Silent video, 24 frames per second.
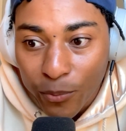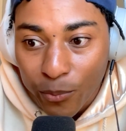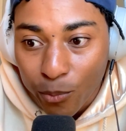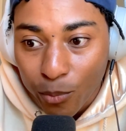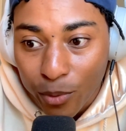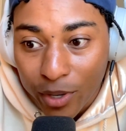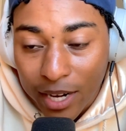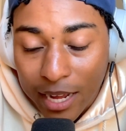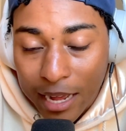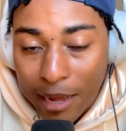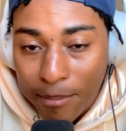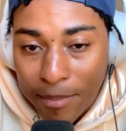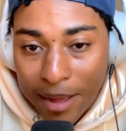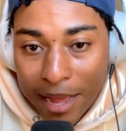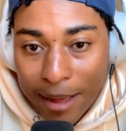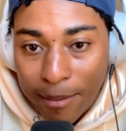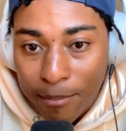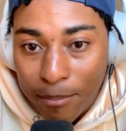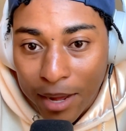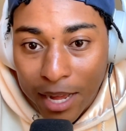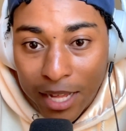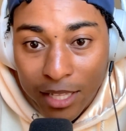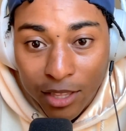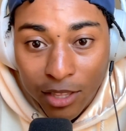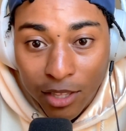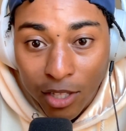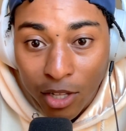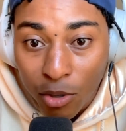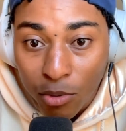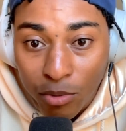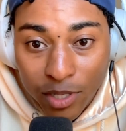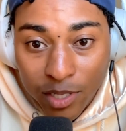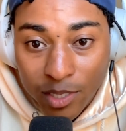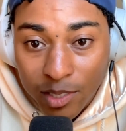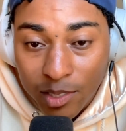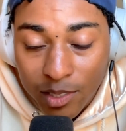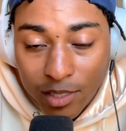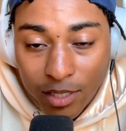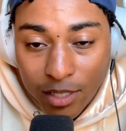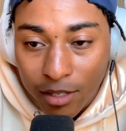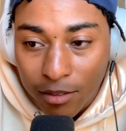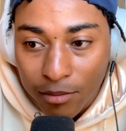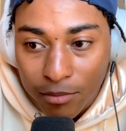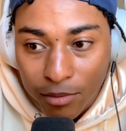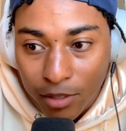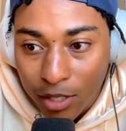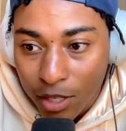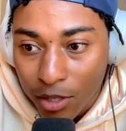when I'm at my lowest
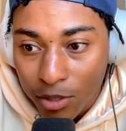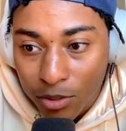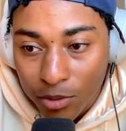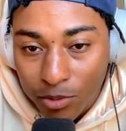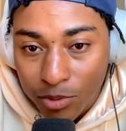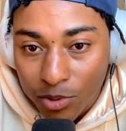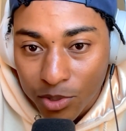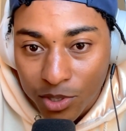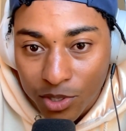of lows,